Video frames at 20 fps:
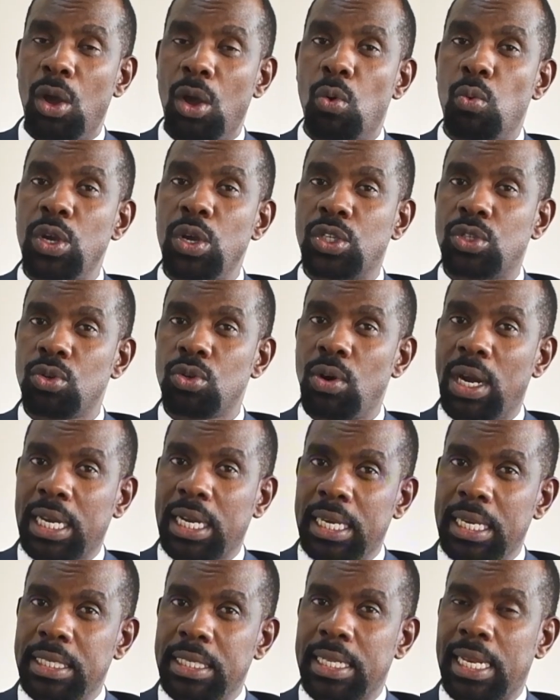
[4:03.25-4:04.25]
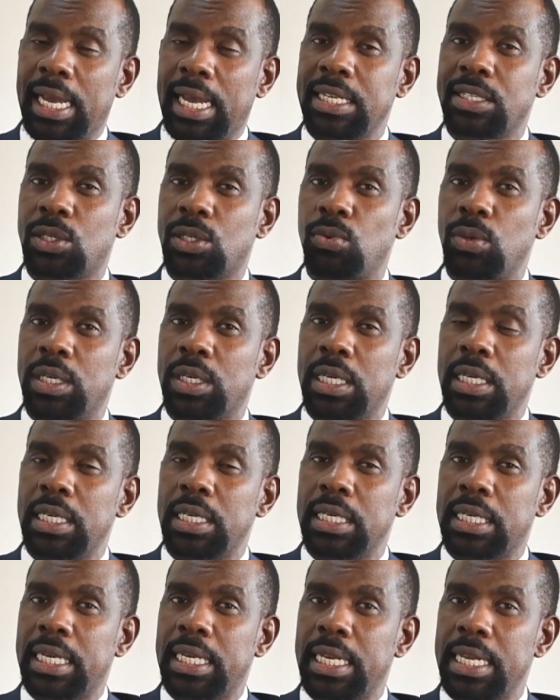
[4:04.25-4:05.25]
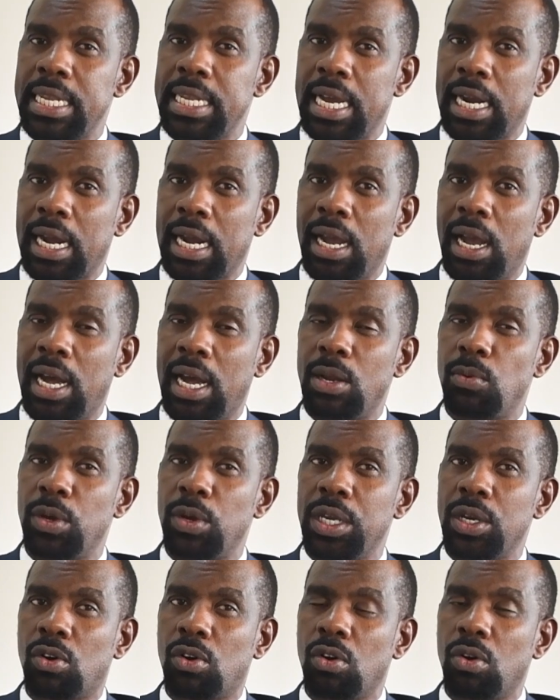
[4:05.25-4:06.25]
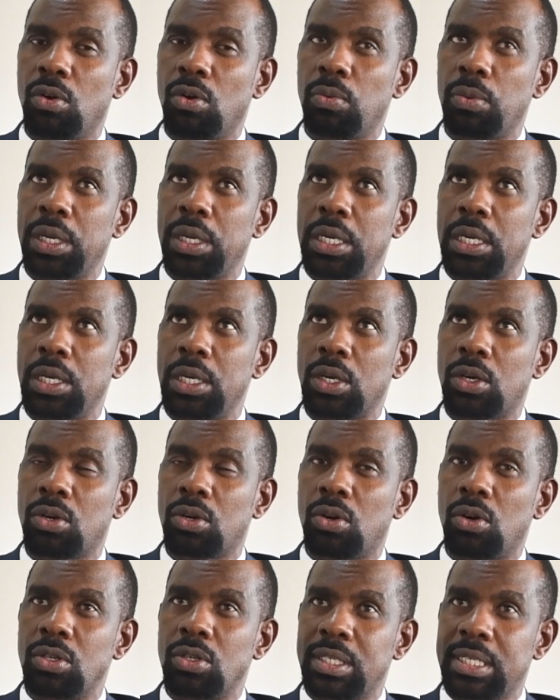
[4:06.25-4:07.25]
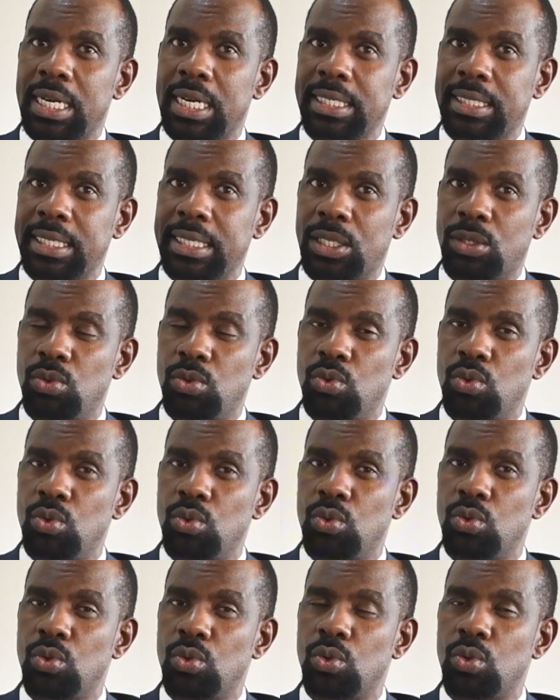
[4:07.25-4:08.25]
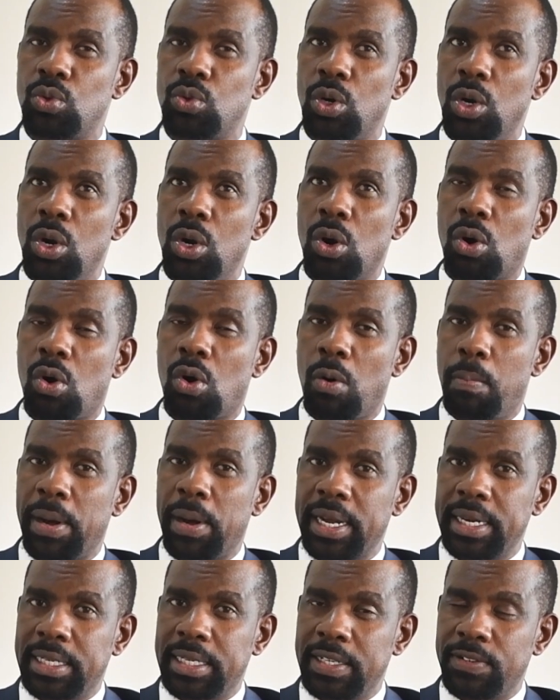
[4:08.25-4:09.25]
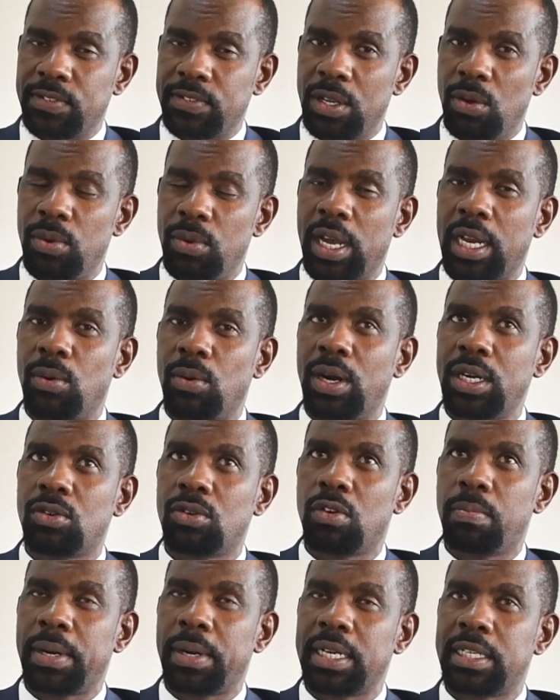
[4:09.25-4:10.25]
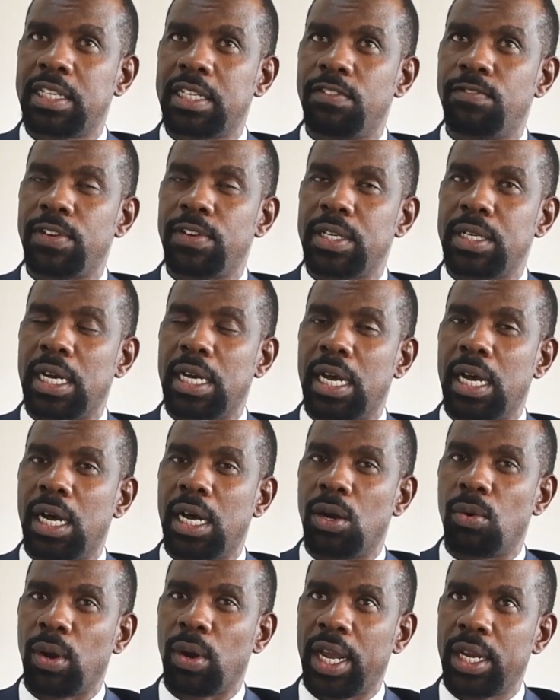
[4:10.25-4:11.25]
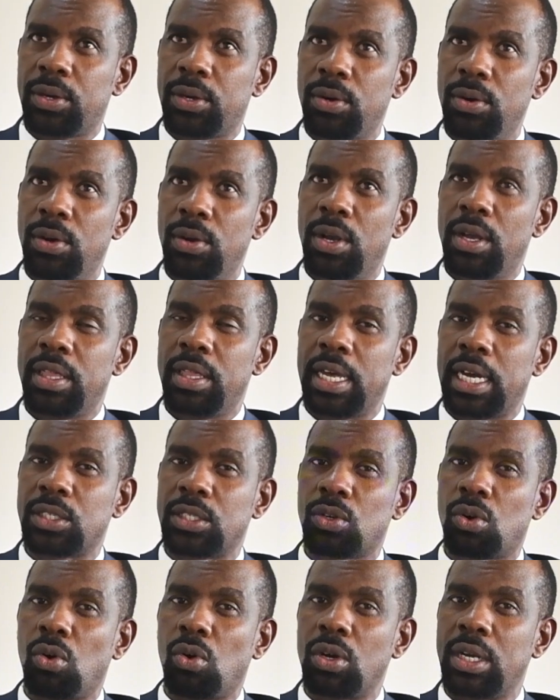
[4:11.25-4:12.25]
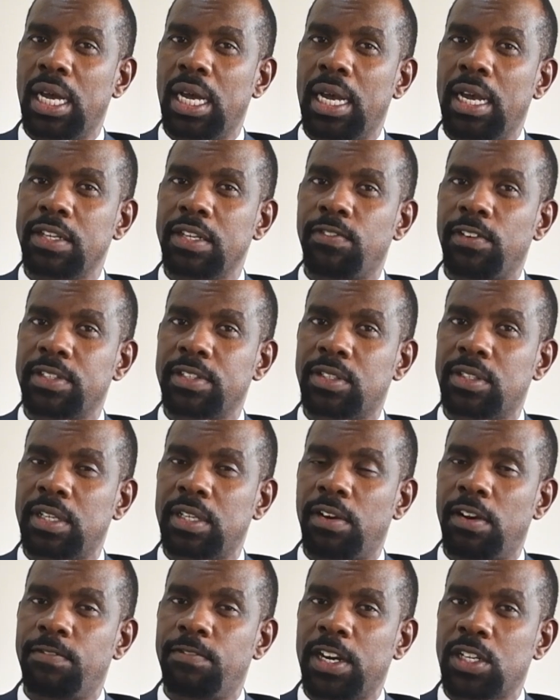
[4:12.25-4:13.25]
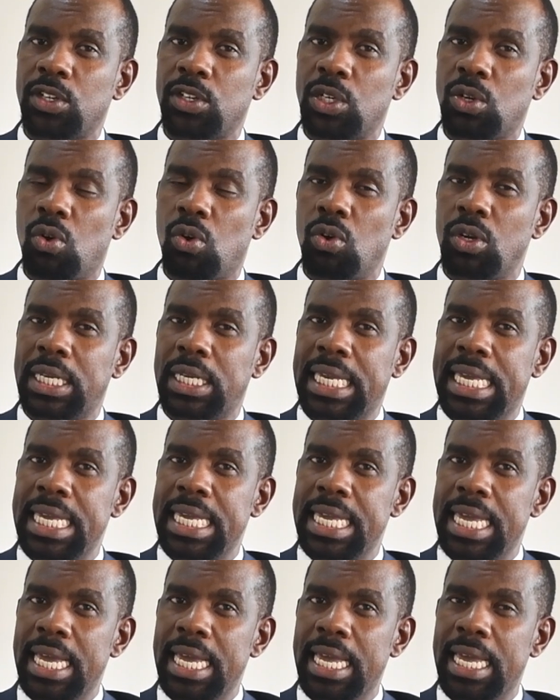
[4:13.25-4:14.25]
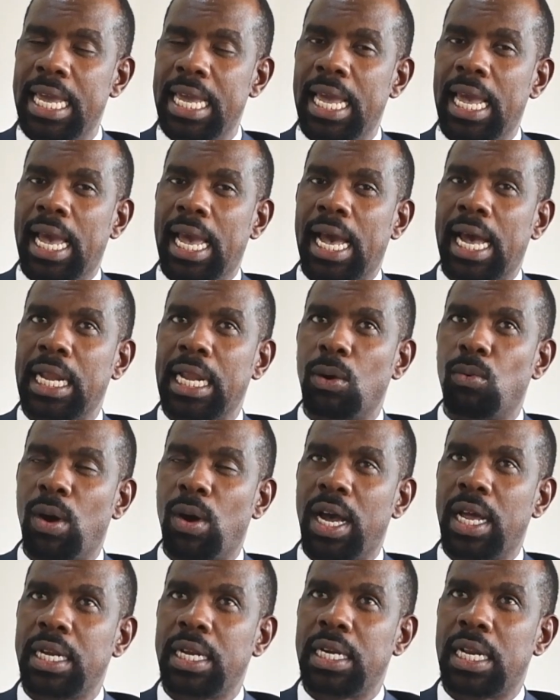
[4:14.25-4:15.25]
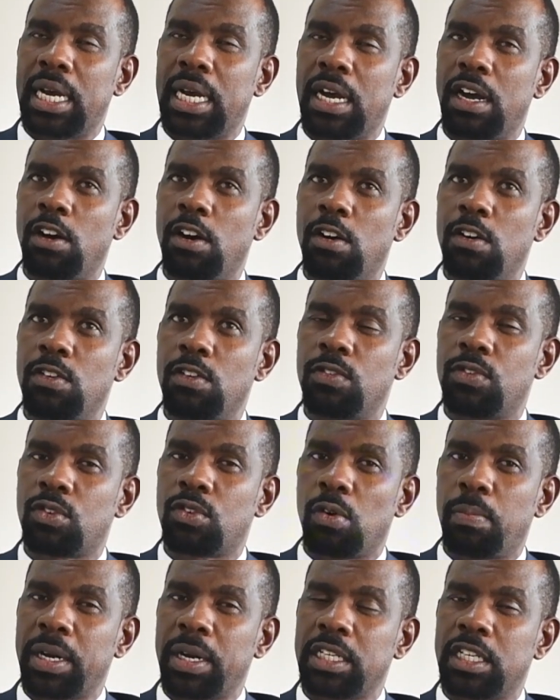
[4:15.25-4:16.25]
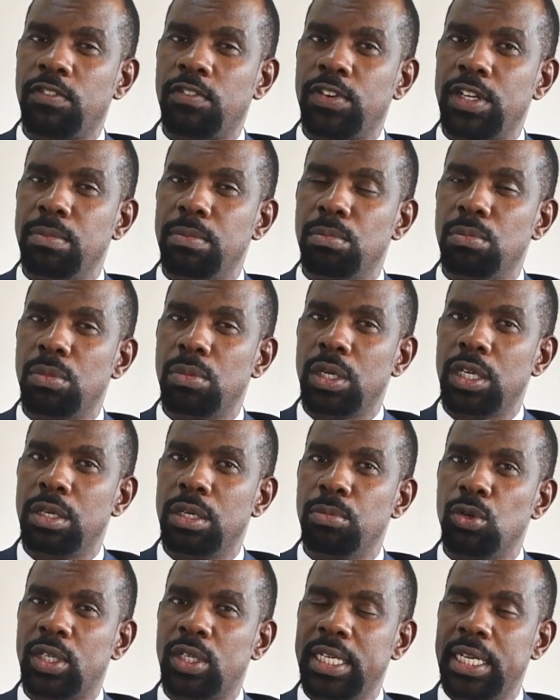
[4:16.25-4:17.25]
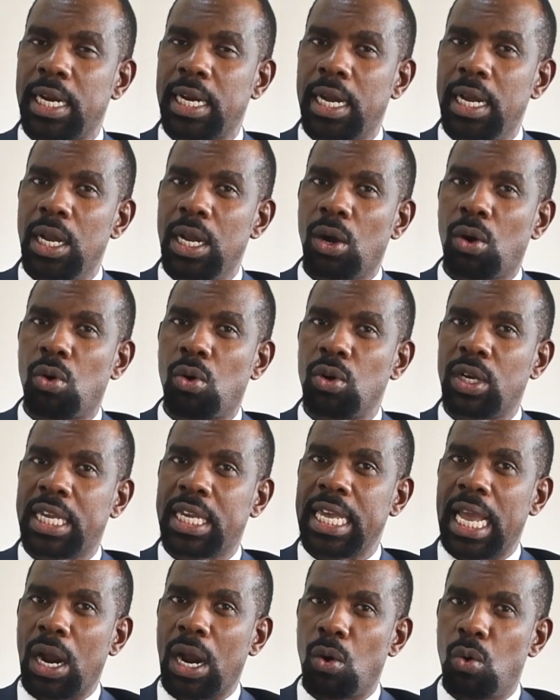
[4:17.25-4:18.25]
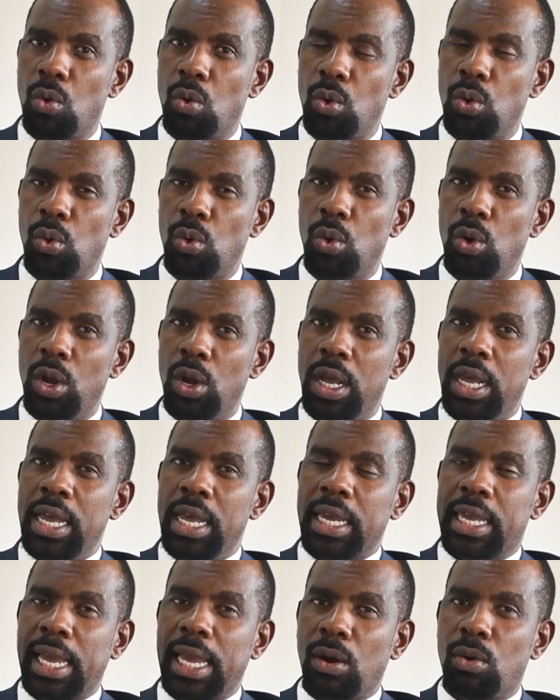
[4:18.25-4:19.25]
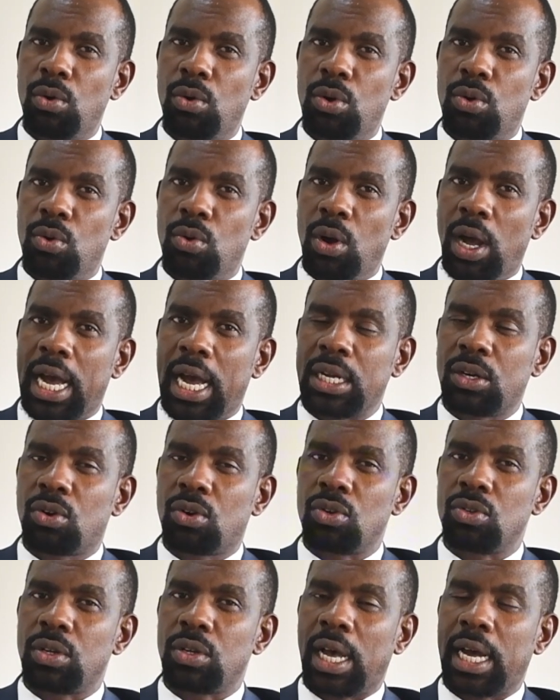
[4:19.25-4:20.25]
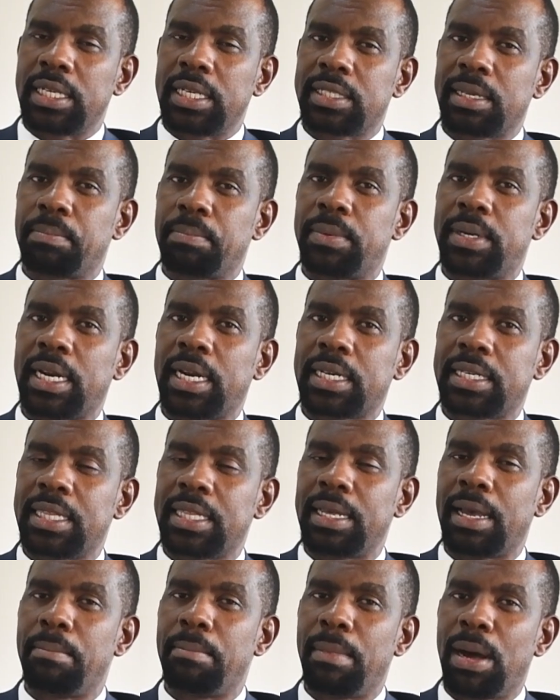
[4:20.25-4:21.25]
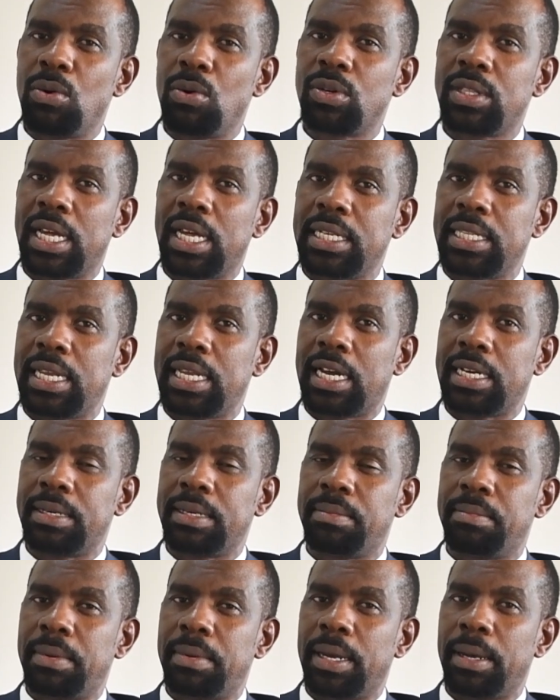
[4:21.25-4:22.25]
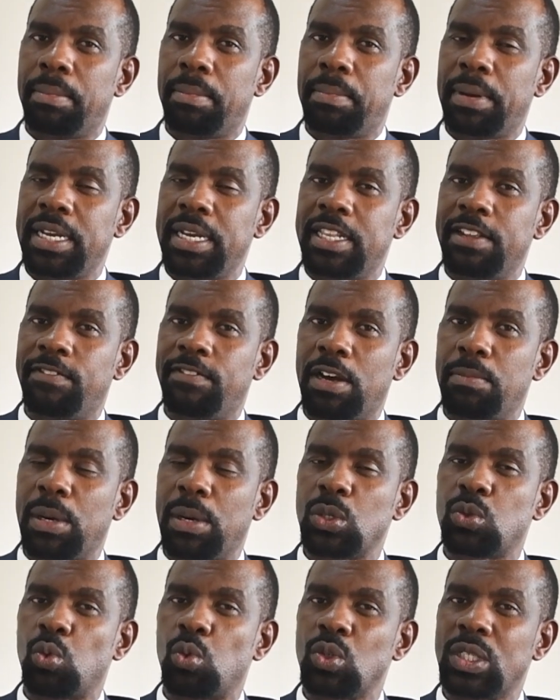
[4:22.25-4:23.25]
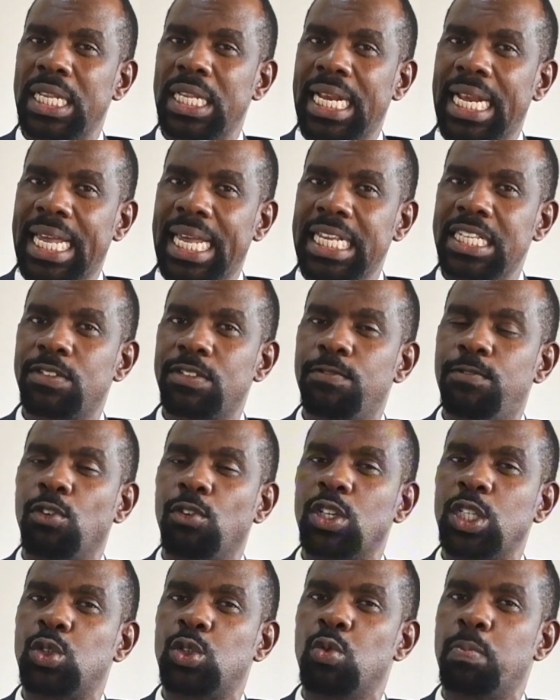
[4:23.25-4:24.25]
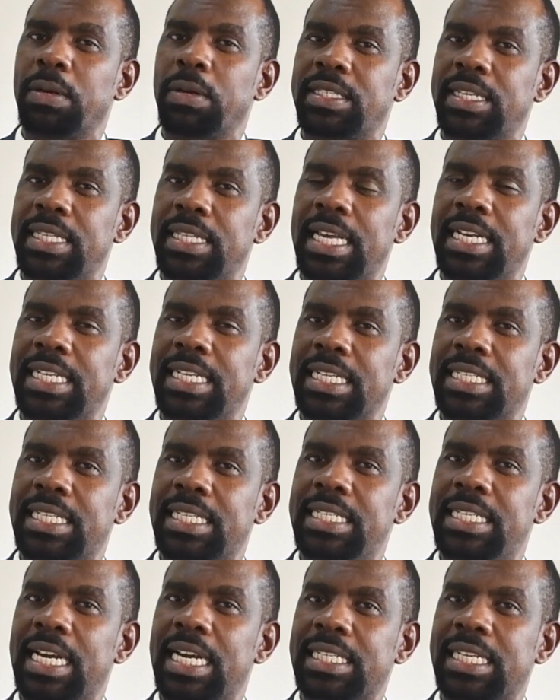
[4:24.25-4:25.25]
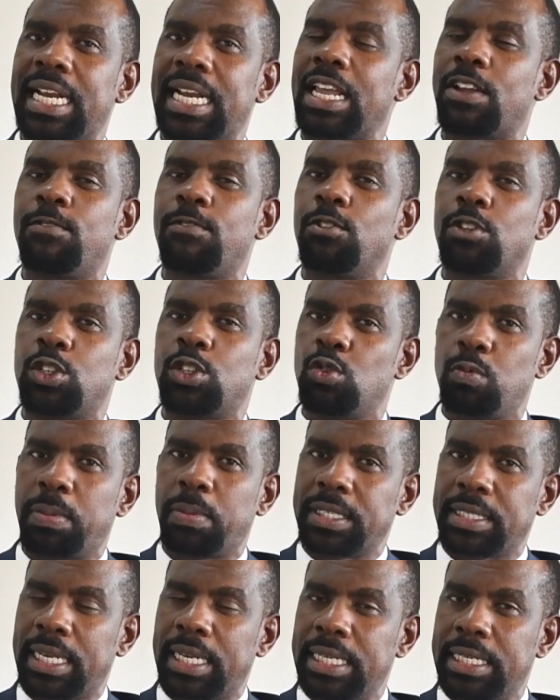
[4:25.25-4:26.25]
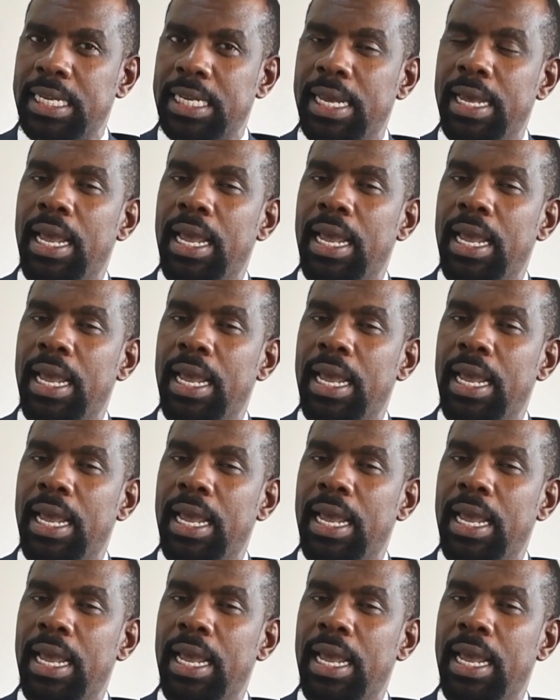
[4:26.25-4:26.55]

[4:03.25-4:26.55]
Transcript: We saw a case last week in Kirinyaga, and we contrasted two cooperatives. We had one cooperative in Rungeto that's called a factory called Kie, and one cooperative in Mutira called Kiangundu. Kiangundu had subtracted the amount that they had paid the farmers was less 42%. They had deducted like 42%.